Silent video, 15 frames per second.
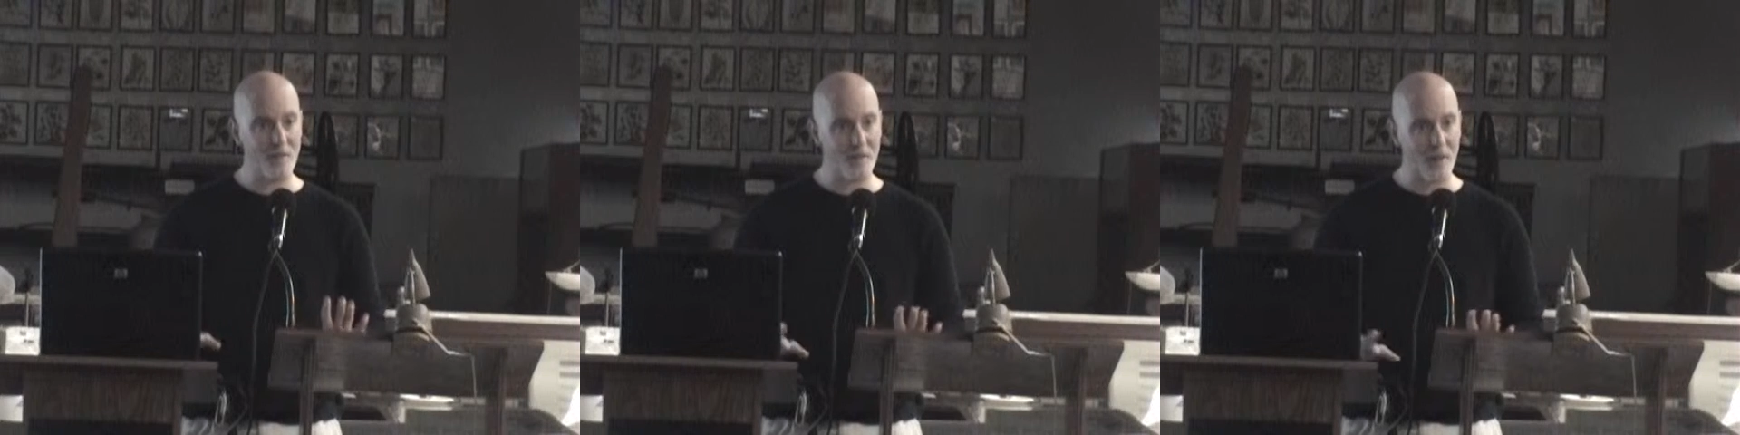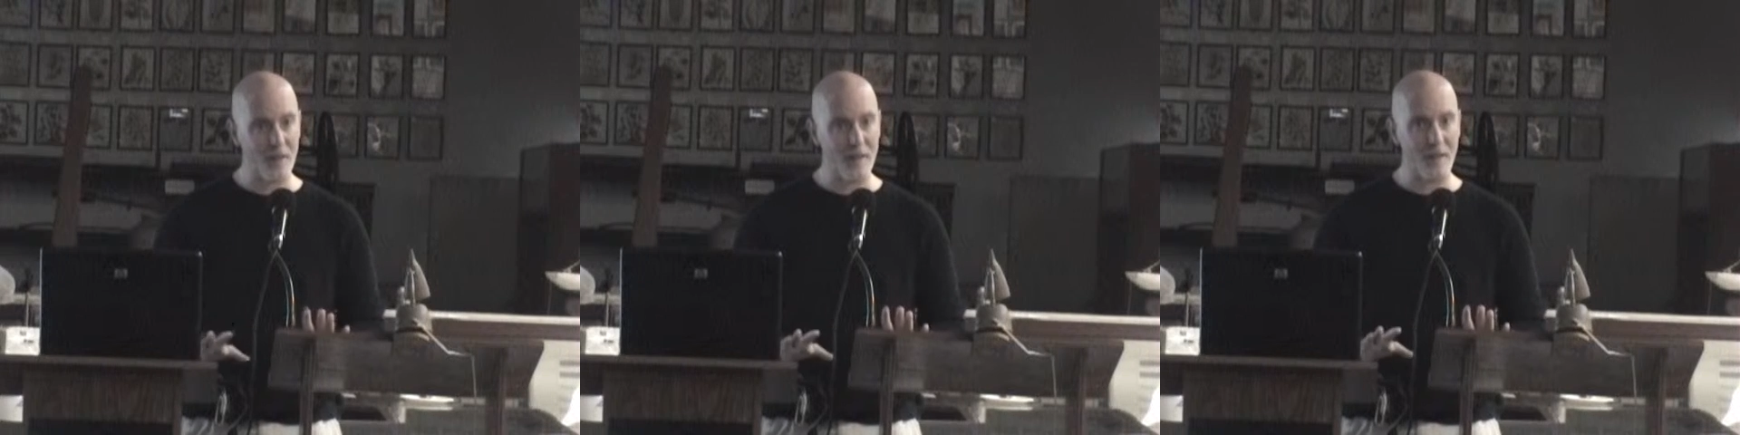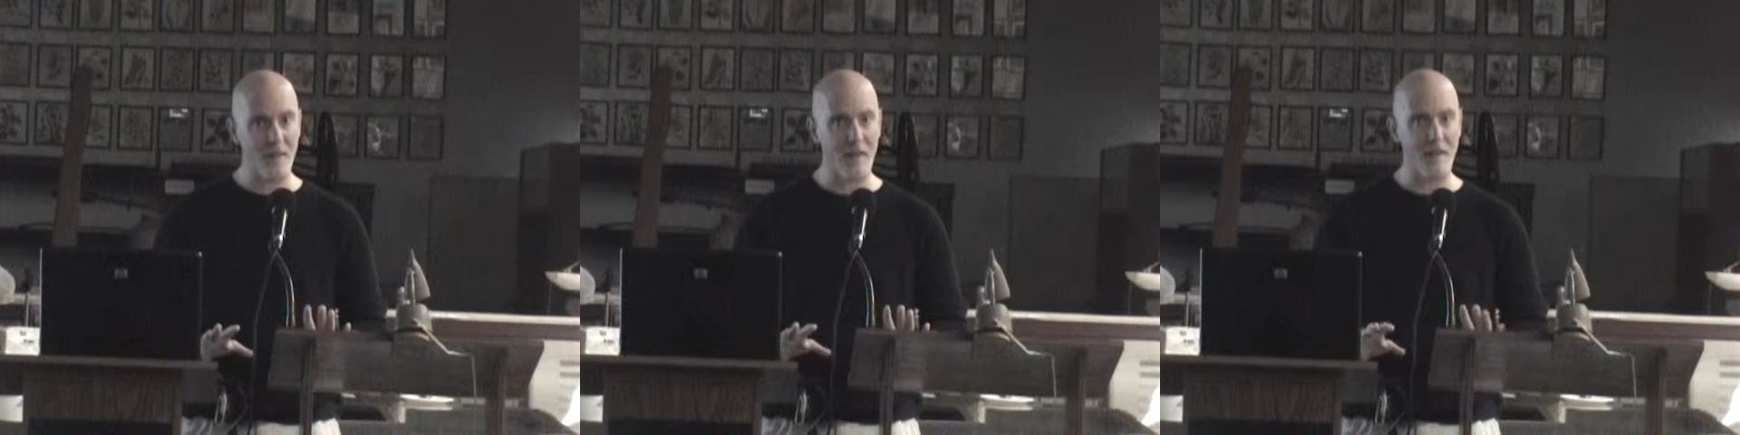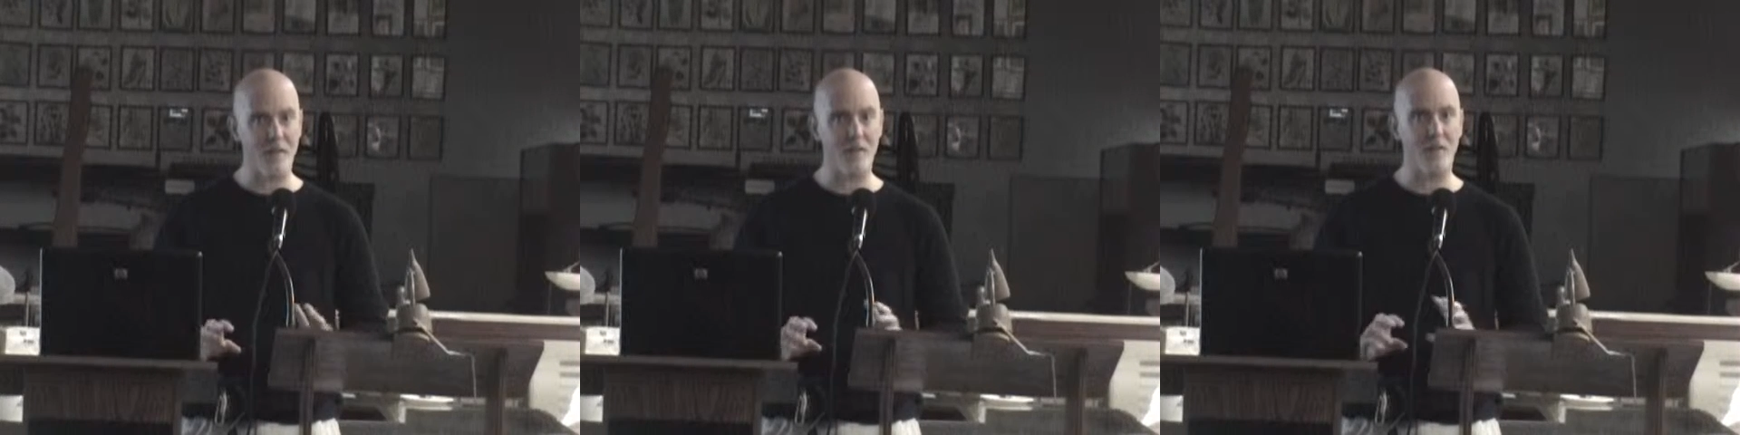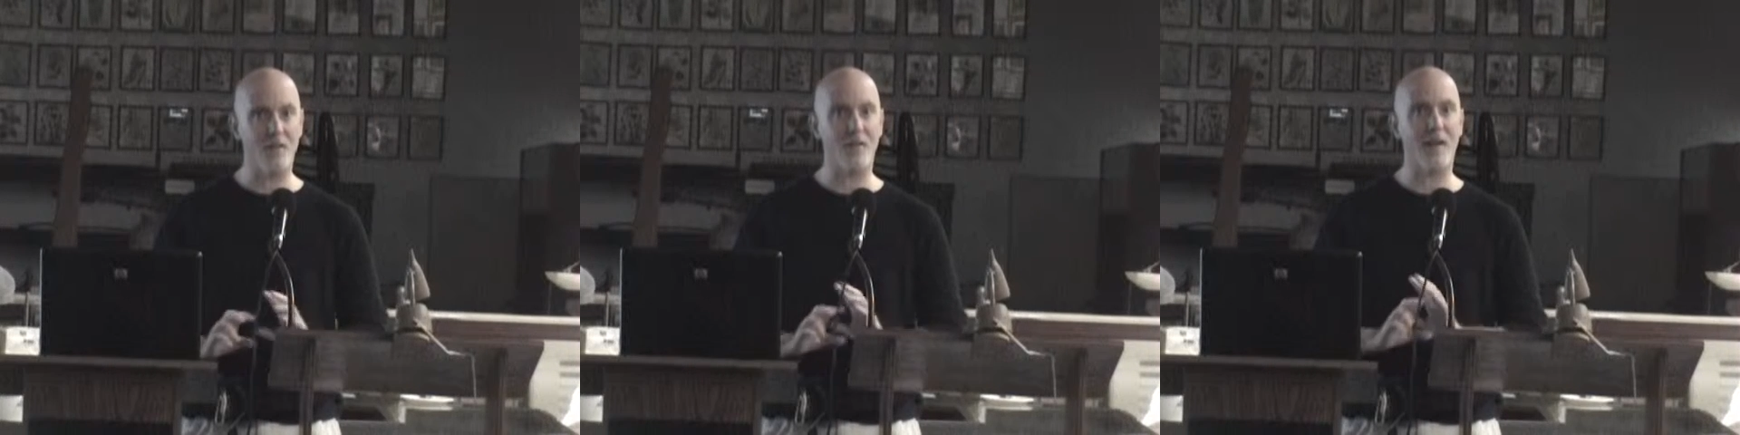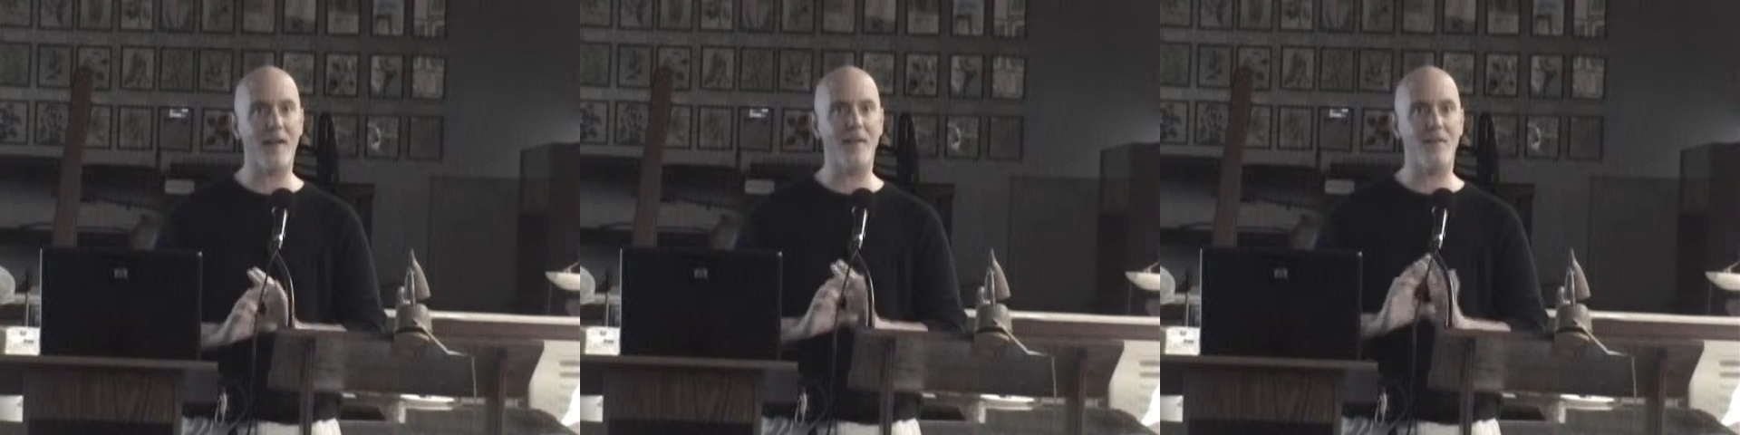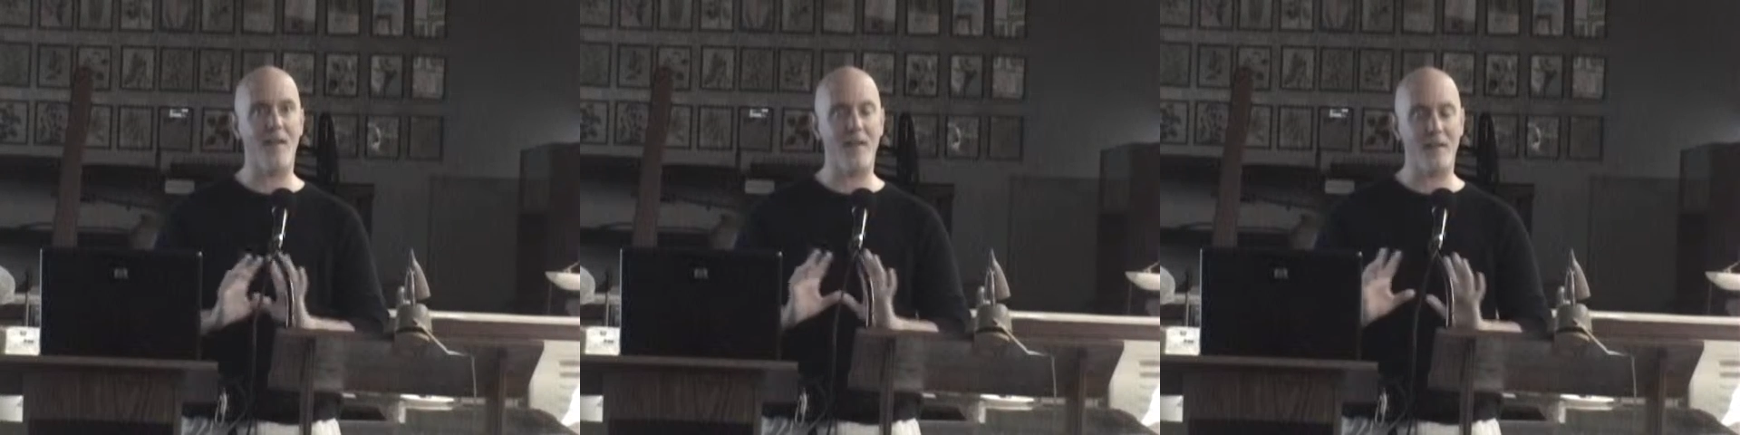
of archaeological sites,